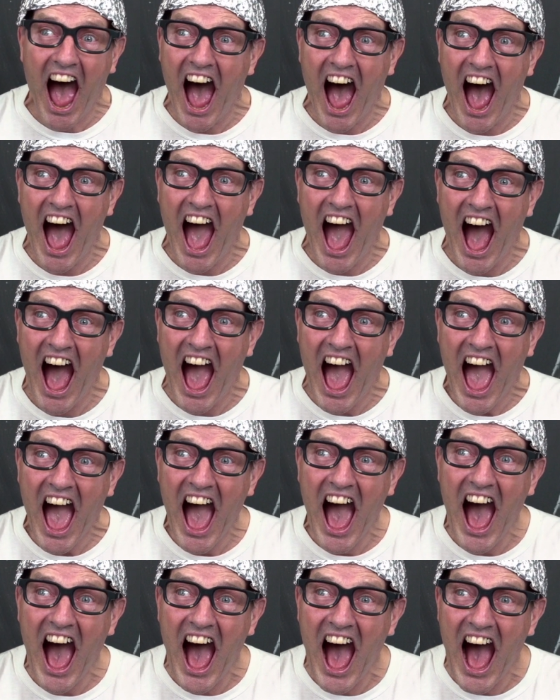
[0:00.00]
If you did
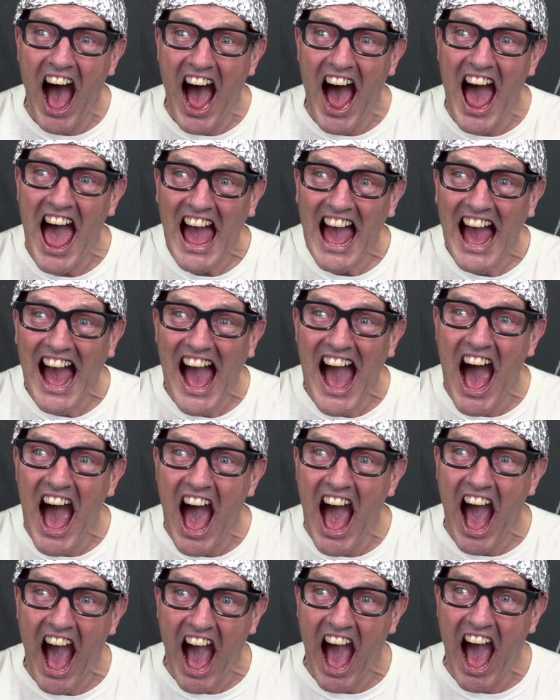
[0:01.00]
not pay the entire
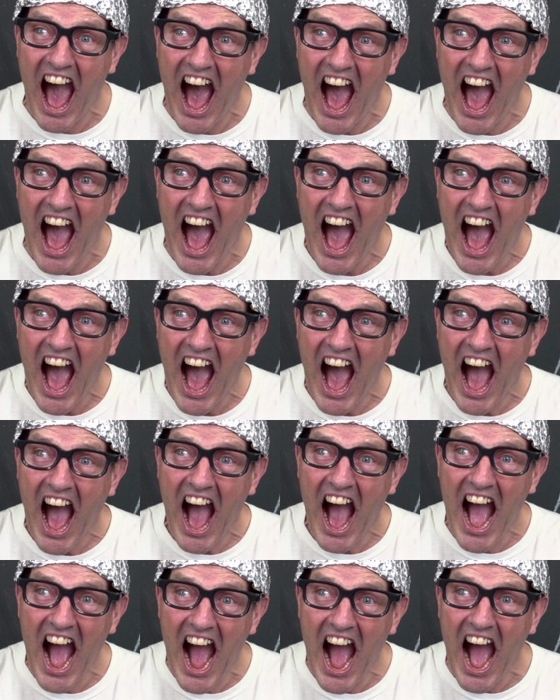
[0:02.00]
balance off in
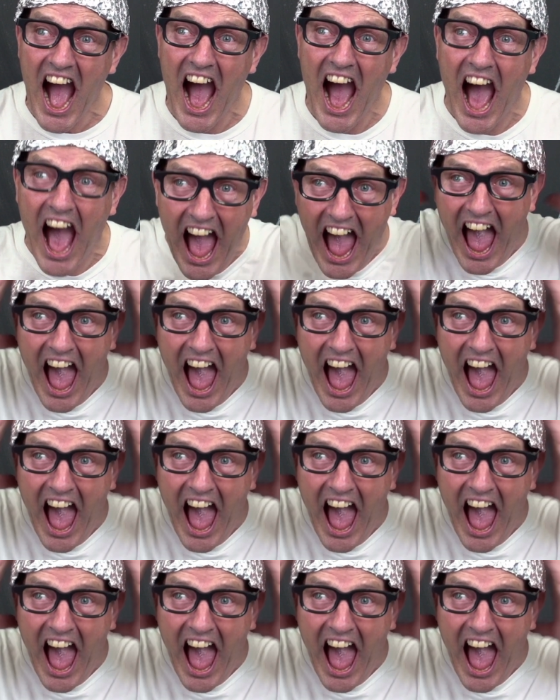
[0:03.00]
full